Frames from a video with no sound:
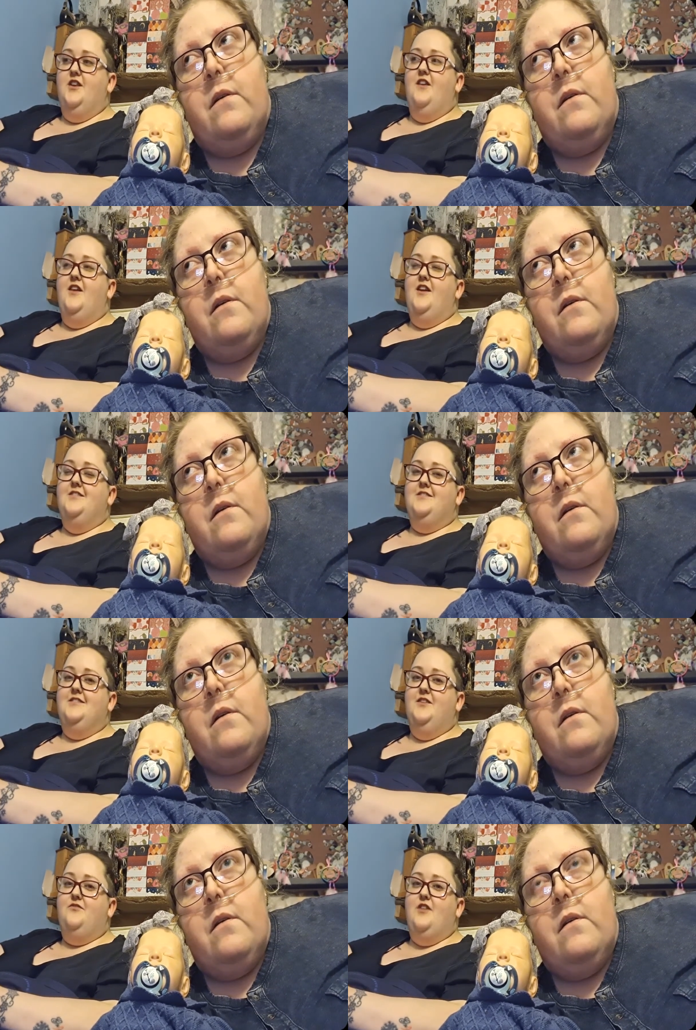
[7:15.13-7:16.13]
Speaker 1: and then
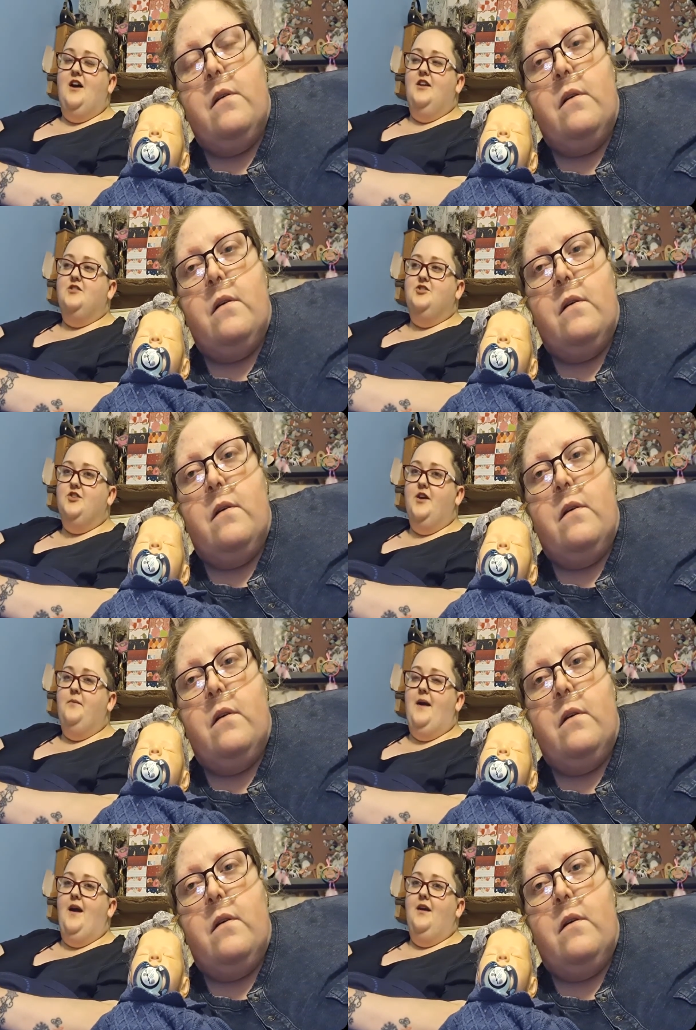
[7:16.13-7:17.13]
underneath that like straight
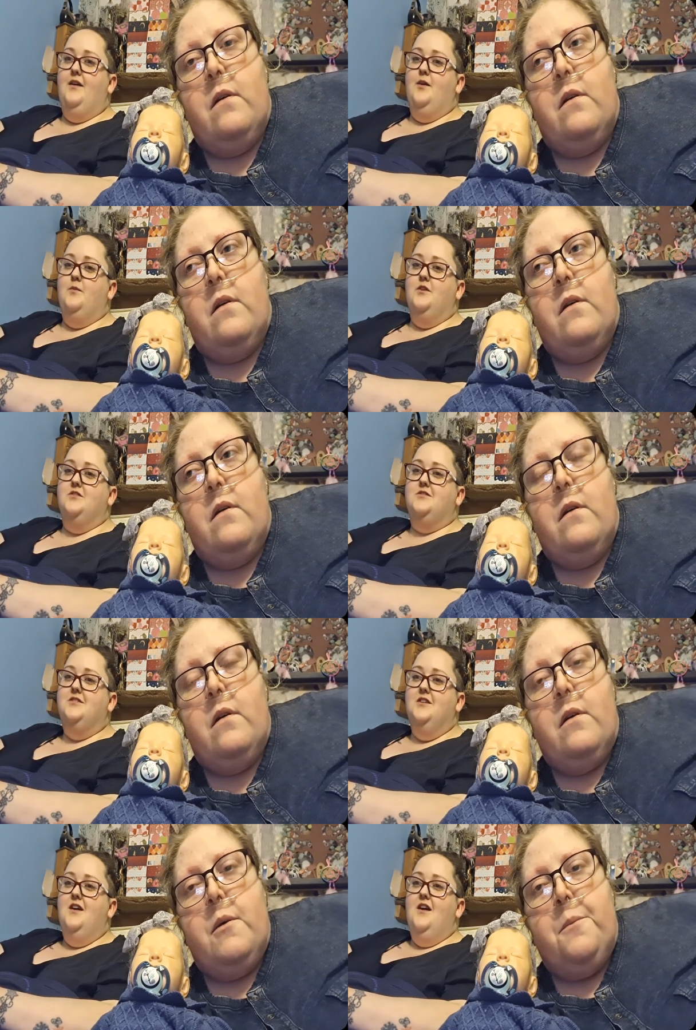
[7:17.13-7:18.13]
away it was
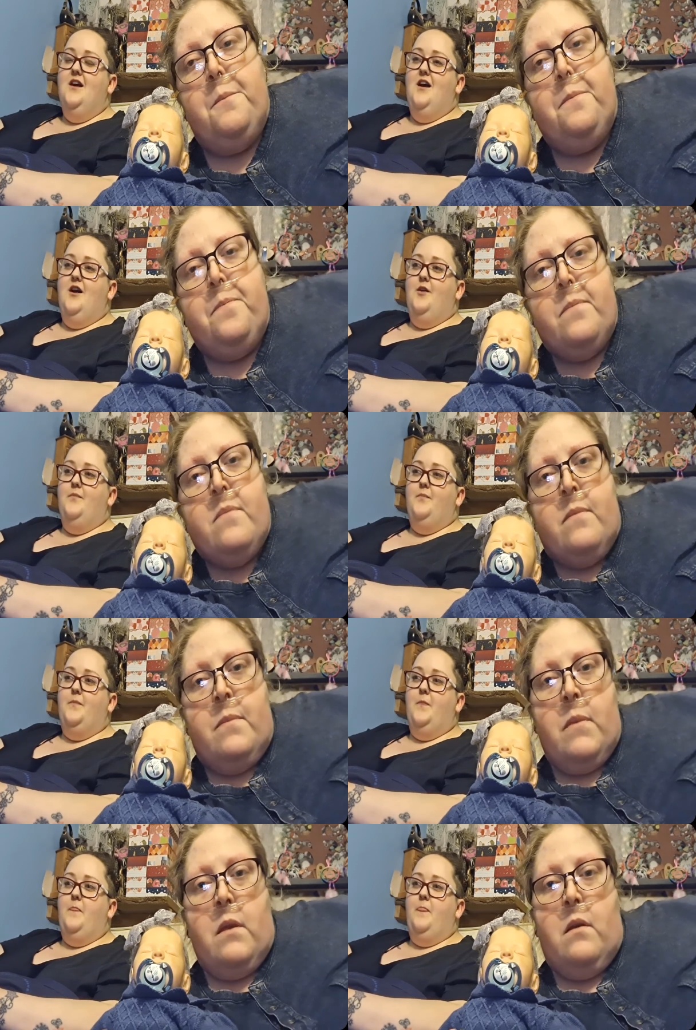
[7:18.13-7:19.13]
um
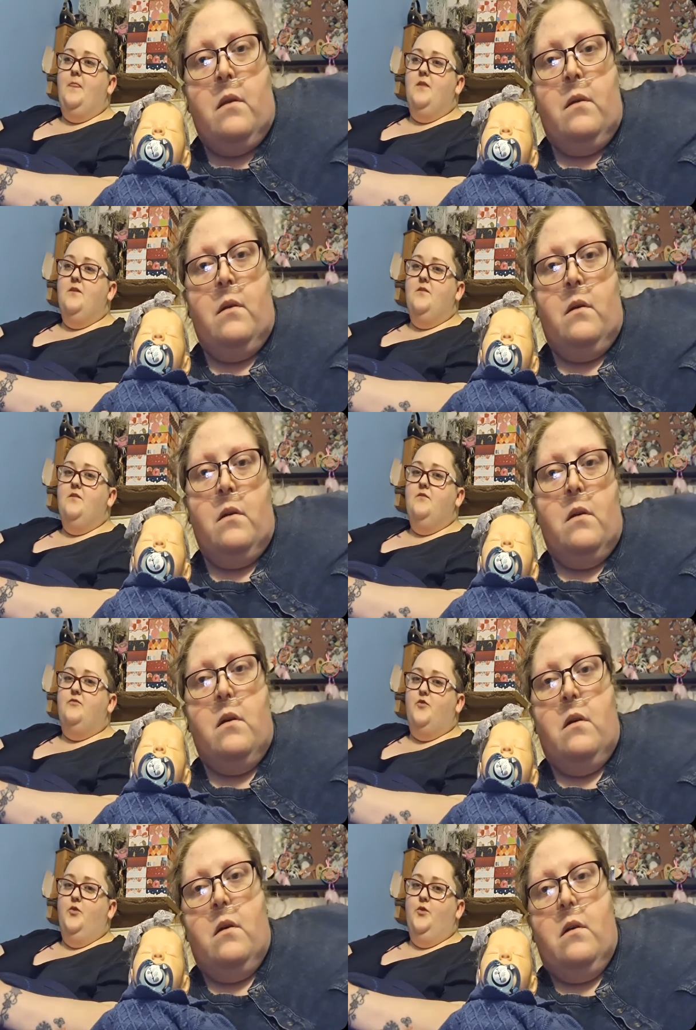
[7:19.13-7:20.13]

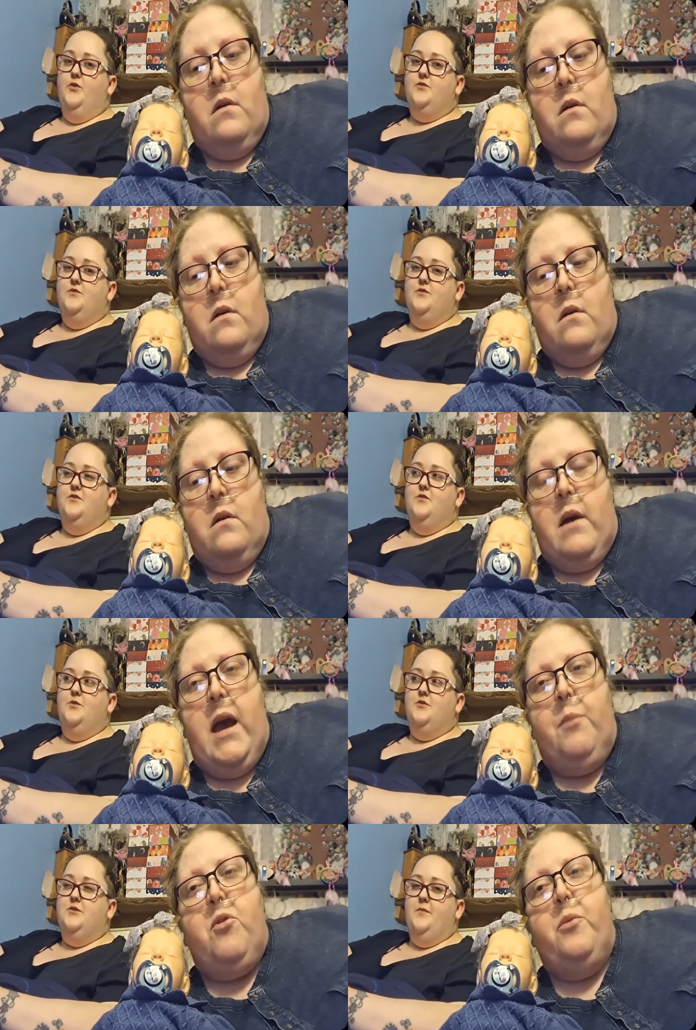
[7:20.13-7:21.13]
fraud on
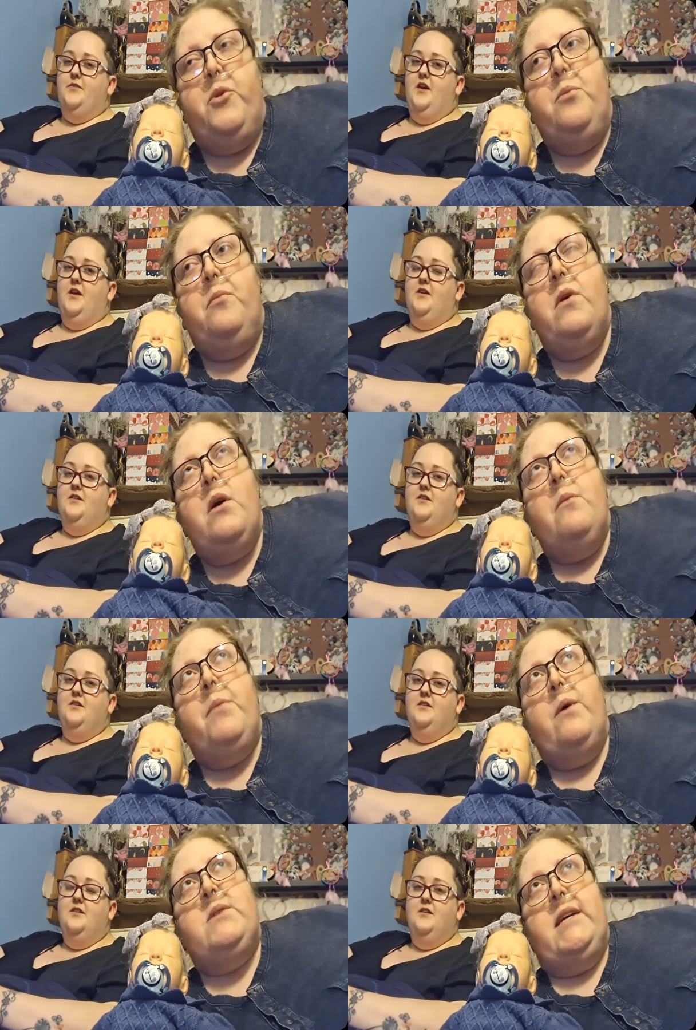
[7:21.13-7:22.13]
Speaker 2: april something.
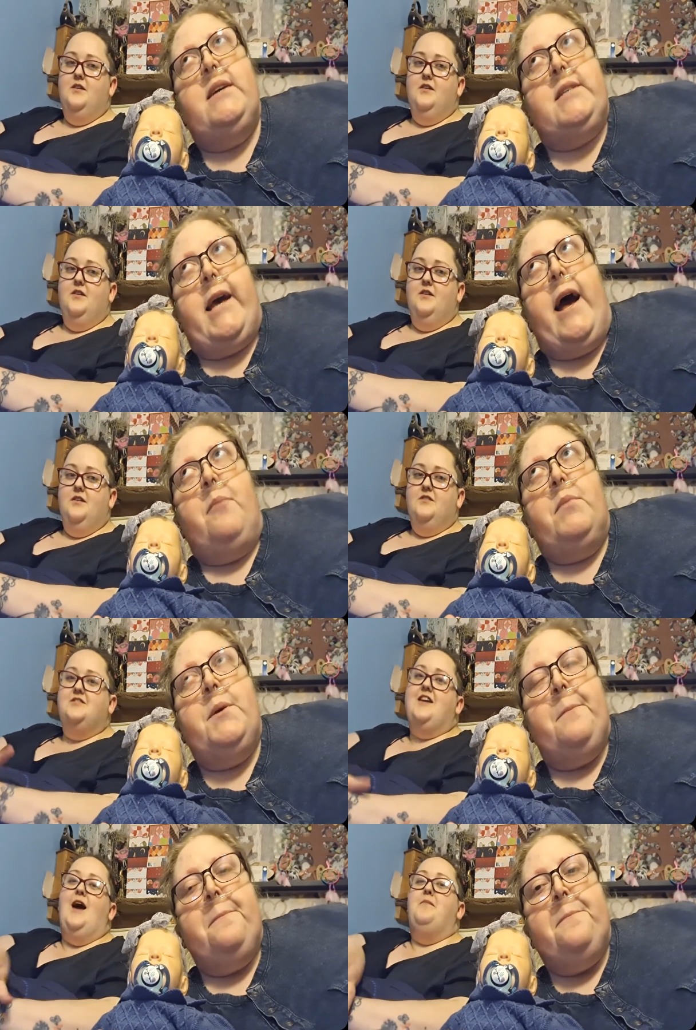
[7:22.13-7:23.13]
boutique scam
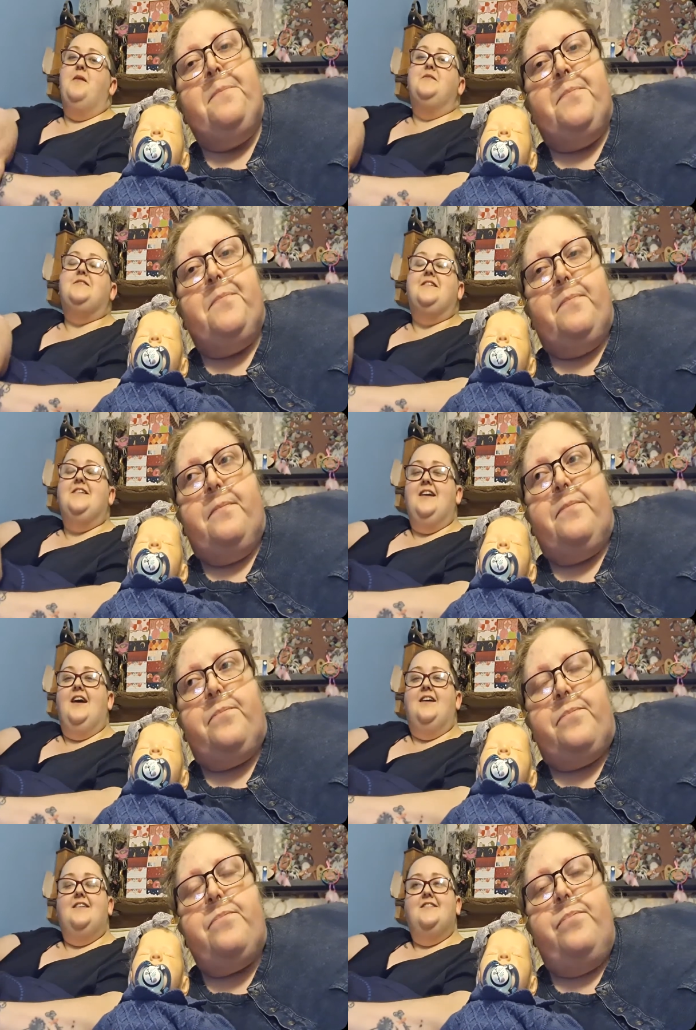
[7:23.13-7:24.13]
Speaker 1: scam that was it
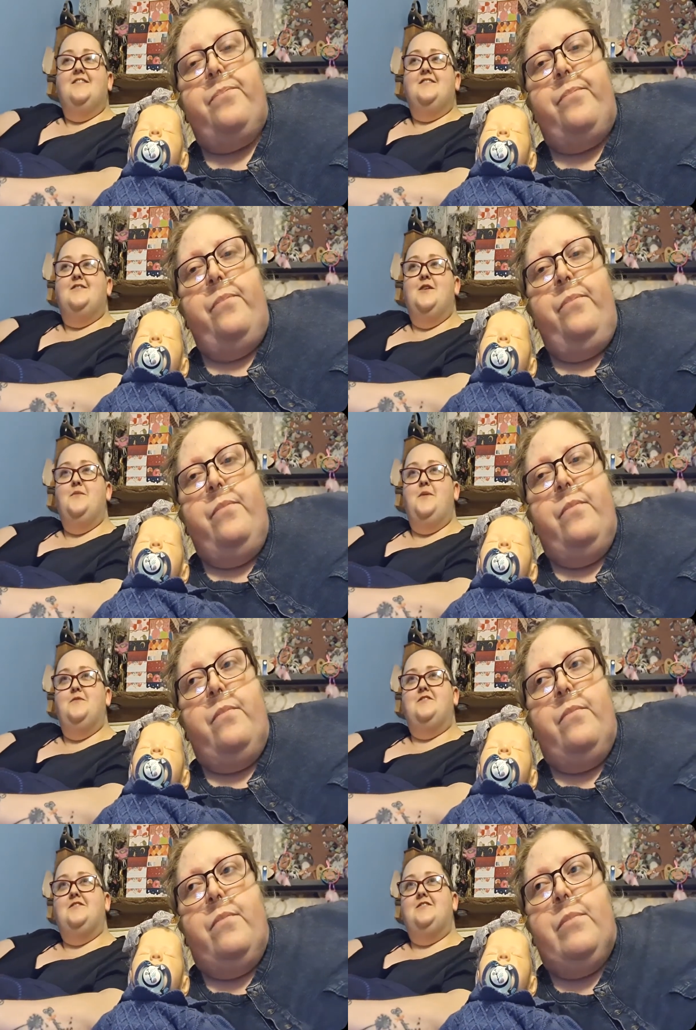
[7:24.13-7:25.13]
yeah so we
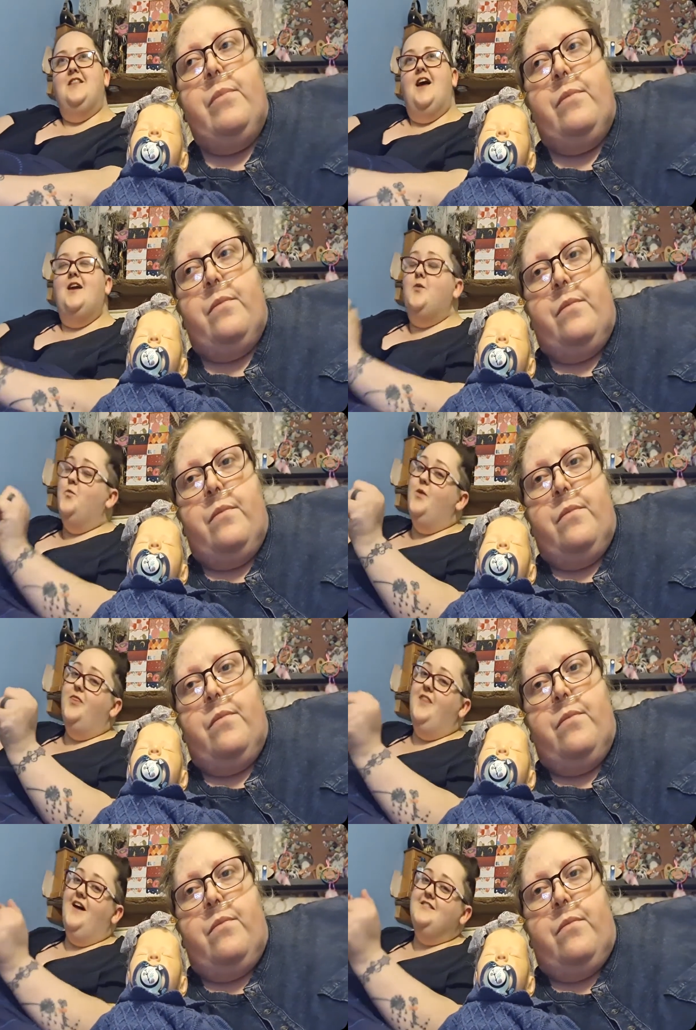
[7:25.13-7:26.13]
were just like well
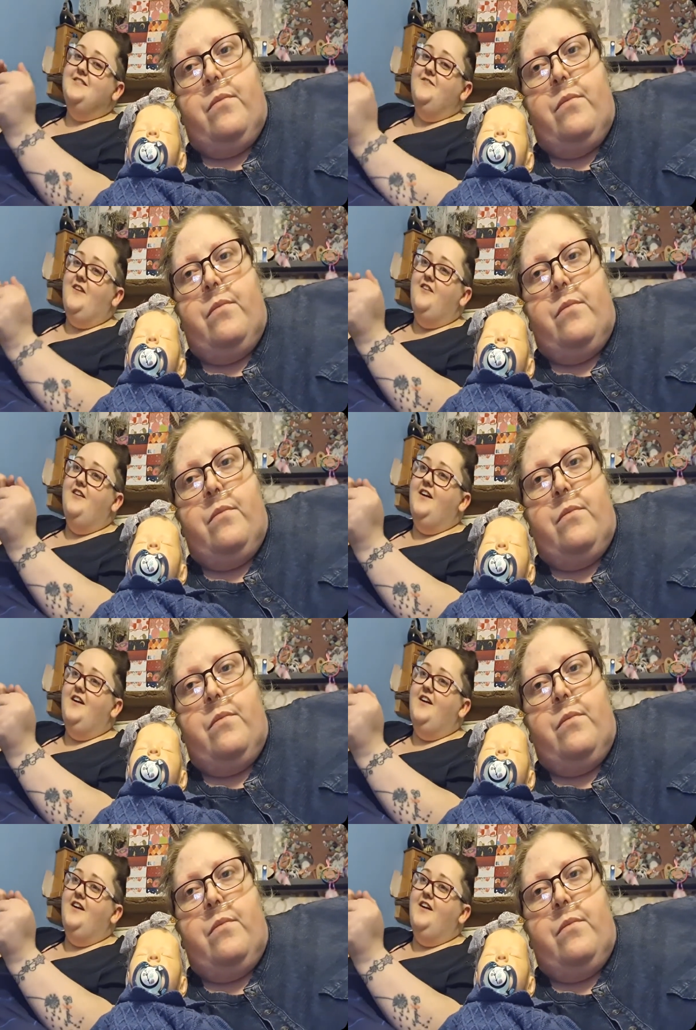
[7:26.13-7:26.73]
that's a very